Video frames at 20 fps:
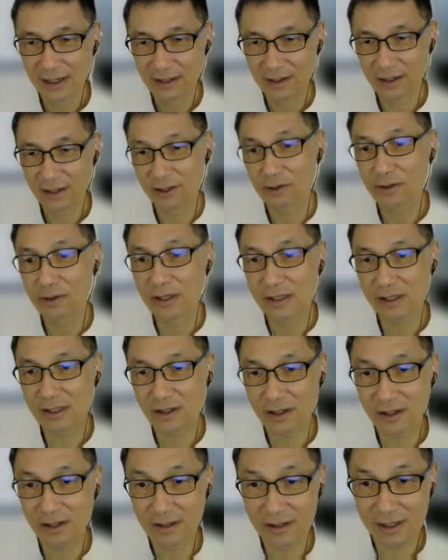The unions are
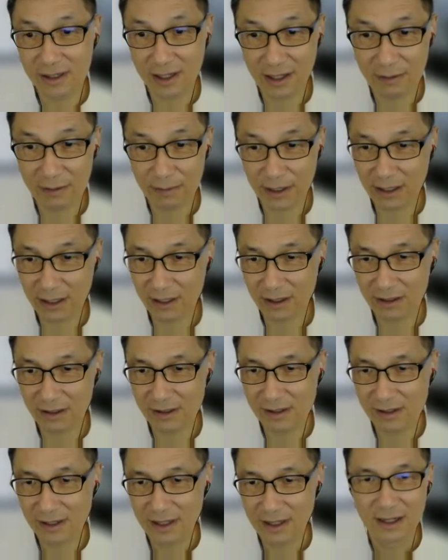concerned
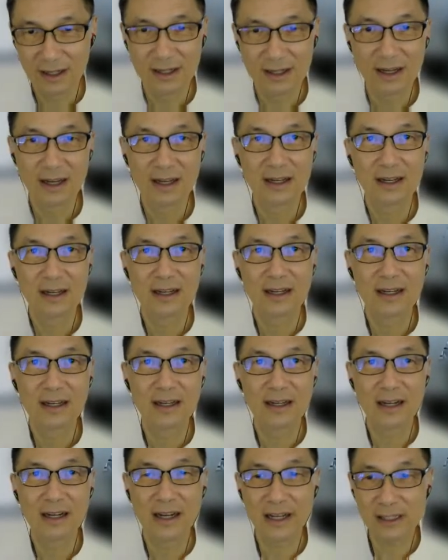because
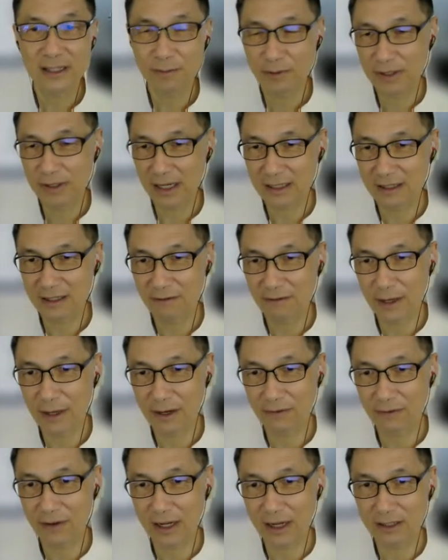less productive
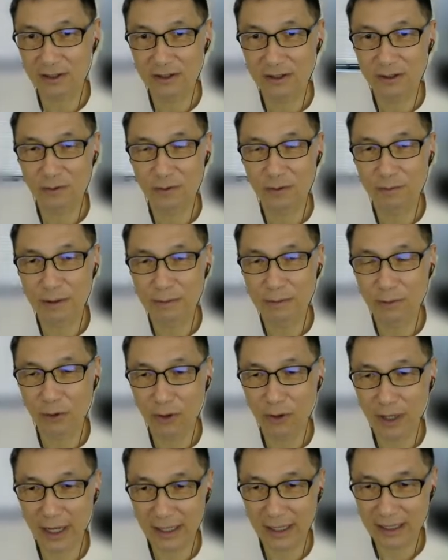manufacturers would be more
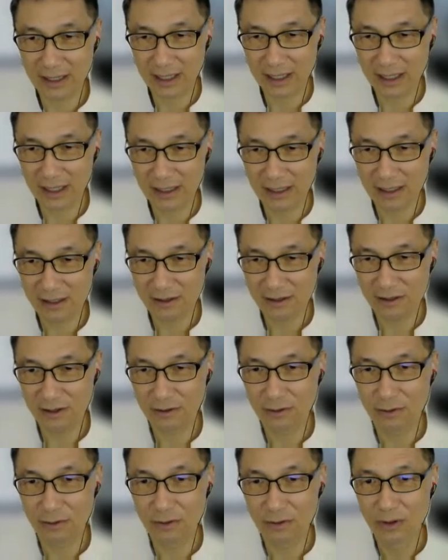likely
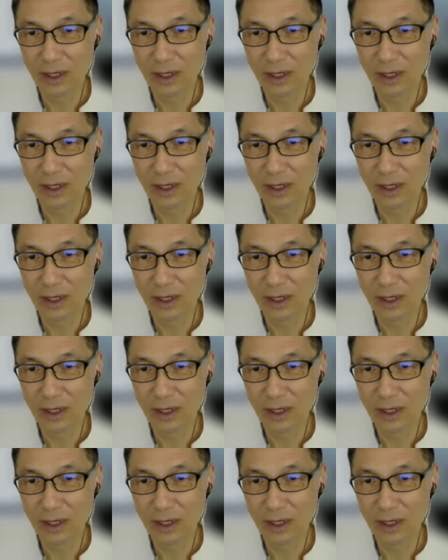to